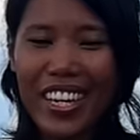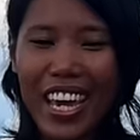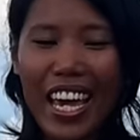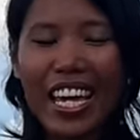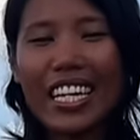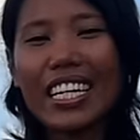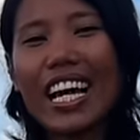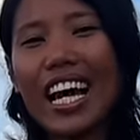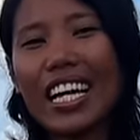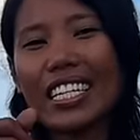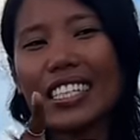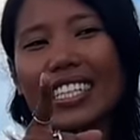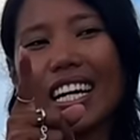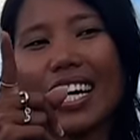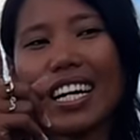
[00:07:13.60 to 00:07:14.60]
And
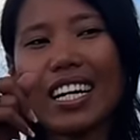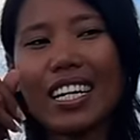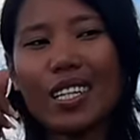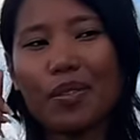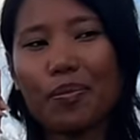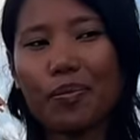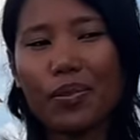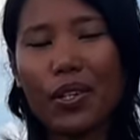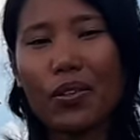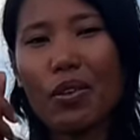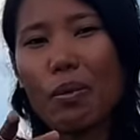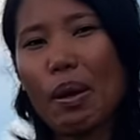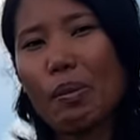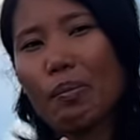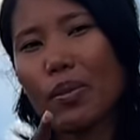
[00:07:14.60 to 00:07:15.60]
guys,
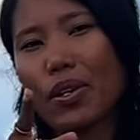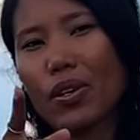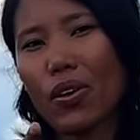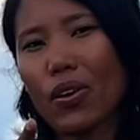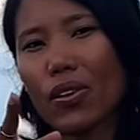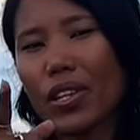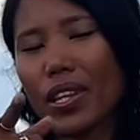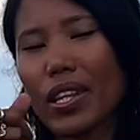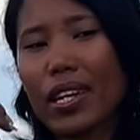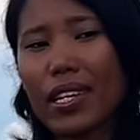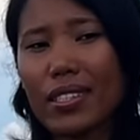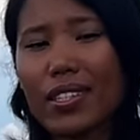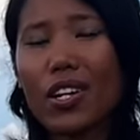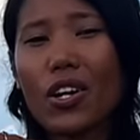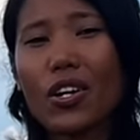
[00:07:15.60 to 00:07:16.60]
remember all the
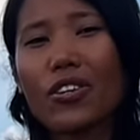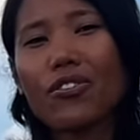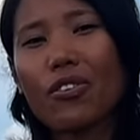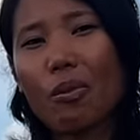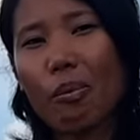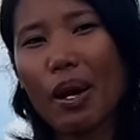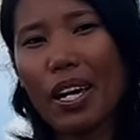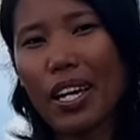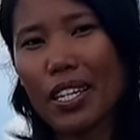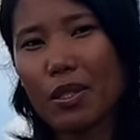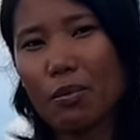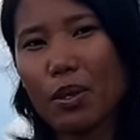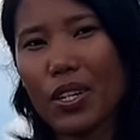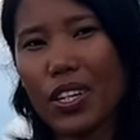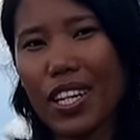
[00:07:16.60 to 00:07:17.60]
things learned from my
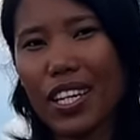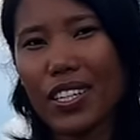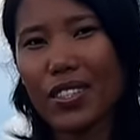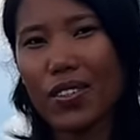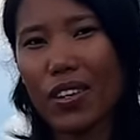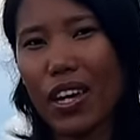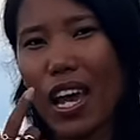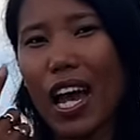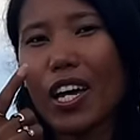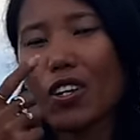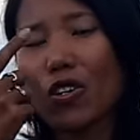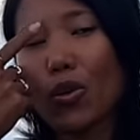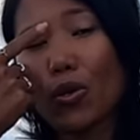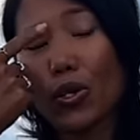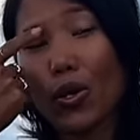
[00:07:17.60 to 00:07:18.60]
experience, okay?
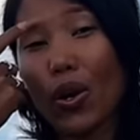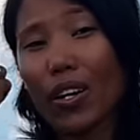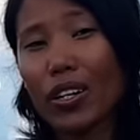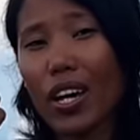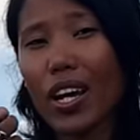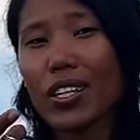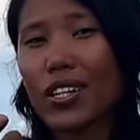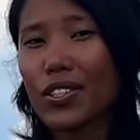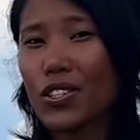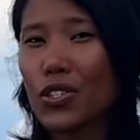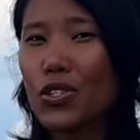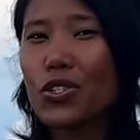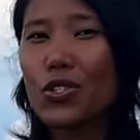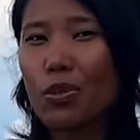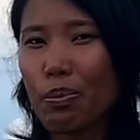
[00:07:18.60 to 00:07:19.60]
I know you are not
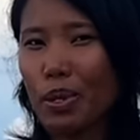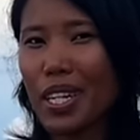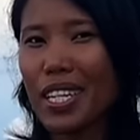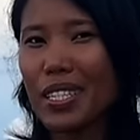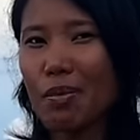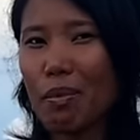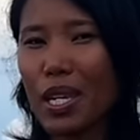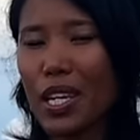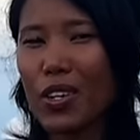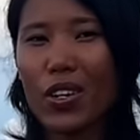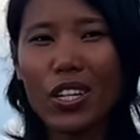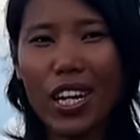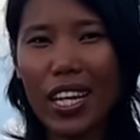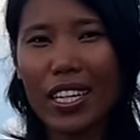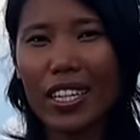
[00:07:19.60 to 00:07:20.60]
as stupid as me.
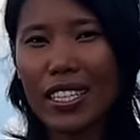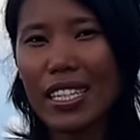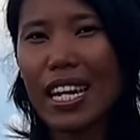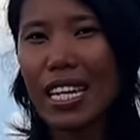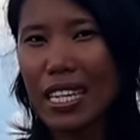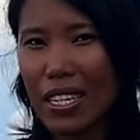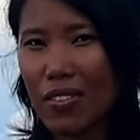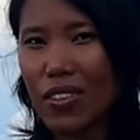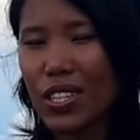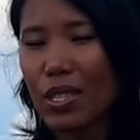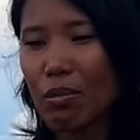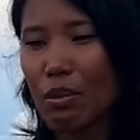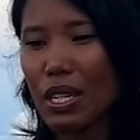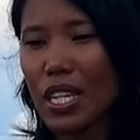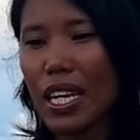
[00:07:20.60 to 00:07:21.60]
You're not as naive
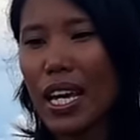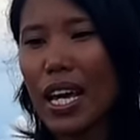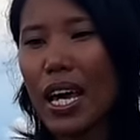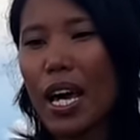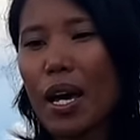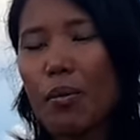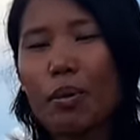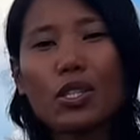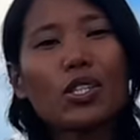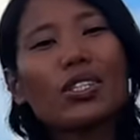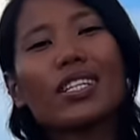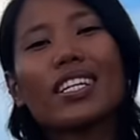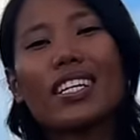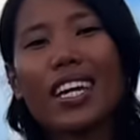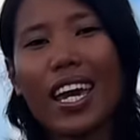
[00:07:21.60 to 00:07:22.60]
as me. But just
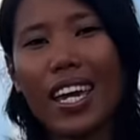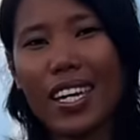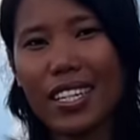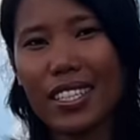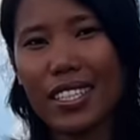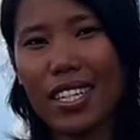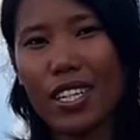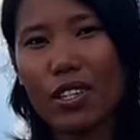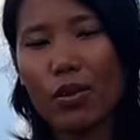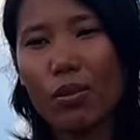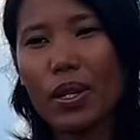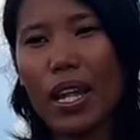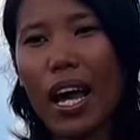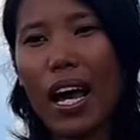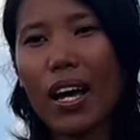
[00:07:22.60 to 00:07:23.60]
in case you
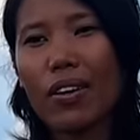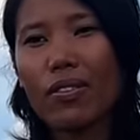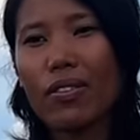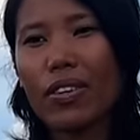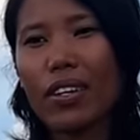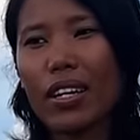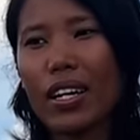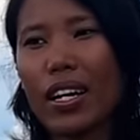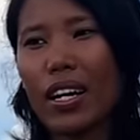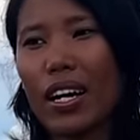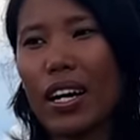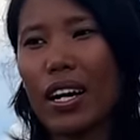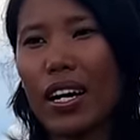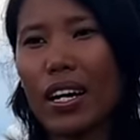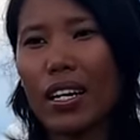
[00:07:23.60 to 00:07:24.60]
will have
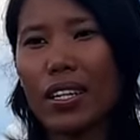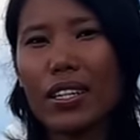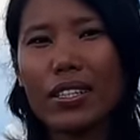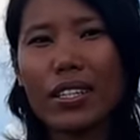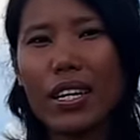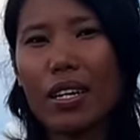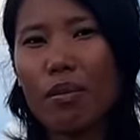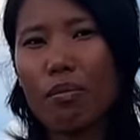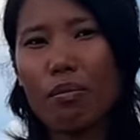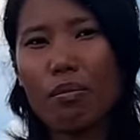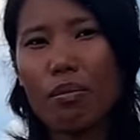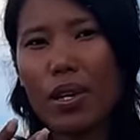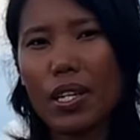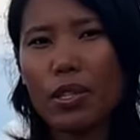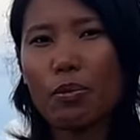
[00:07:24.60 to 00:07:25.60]
the
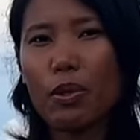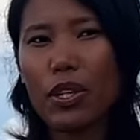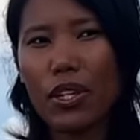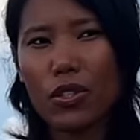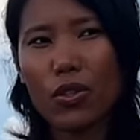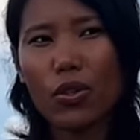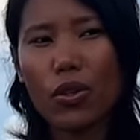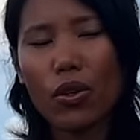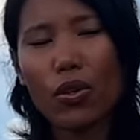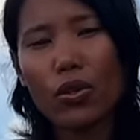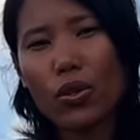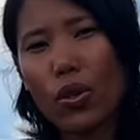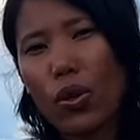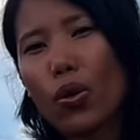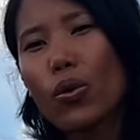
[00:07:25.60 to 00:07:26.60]
same experience or
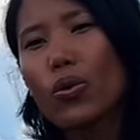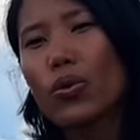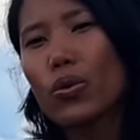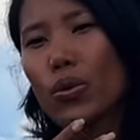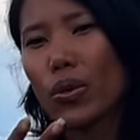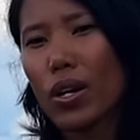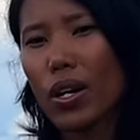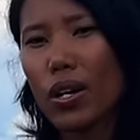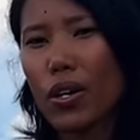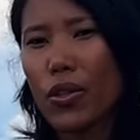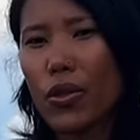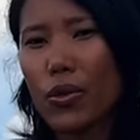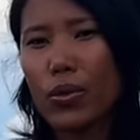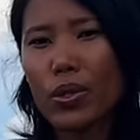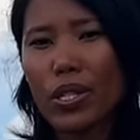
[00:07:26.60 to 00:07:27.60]
go
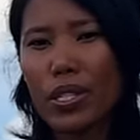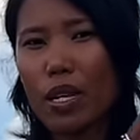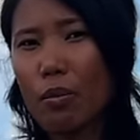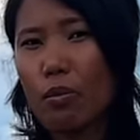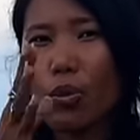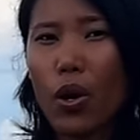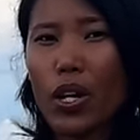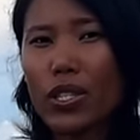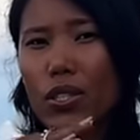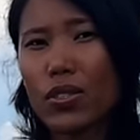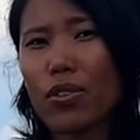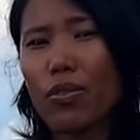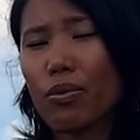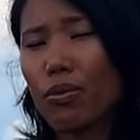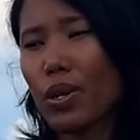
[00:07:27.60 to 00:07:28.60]
through the same process
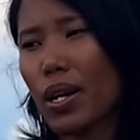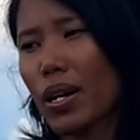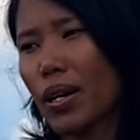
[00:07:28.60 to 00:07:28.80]
of